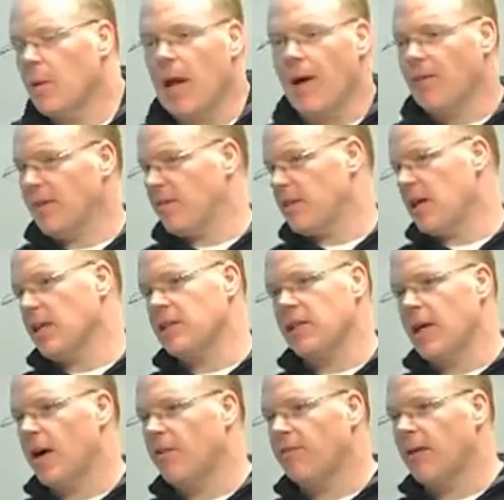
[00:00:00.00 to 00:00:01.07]
We haven't even touched
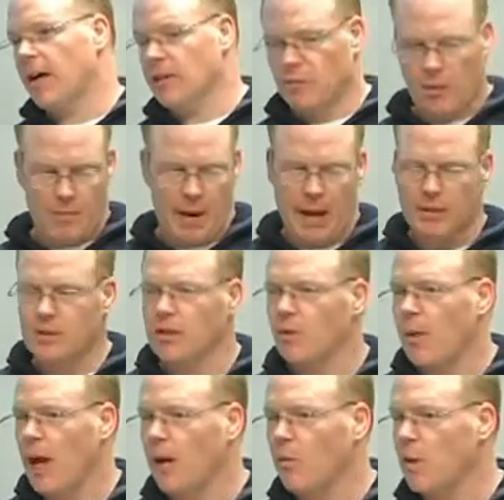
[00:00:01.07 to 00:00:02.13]
the help files. We're bouncing
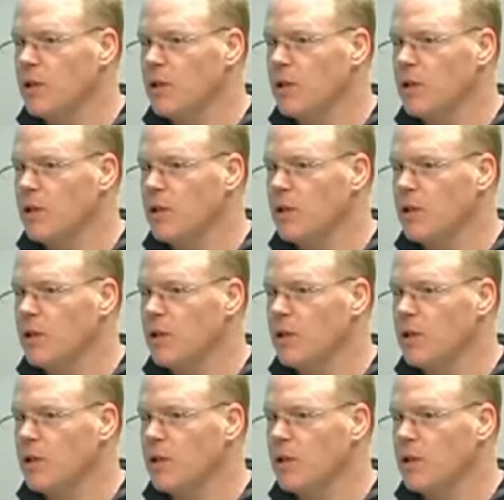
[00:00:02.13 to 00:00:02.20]
around.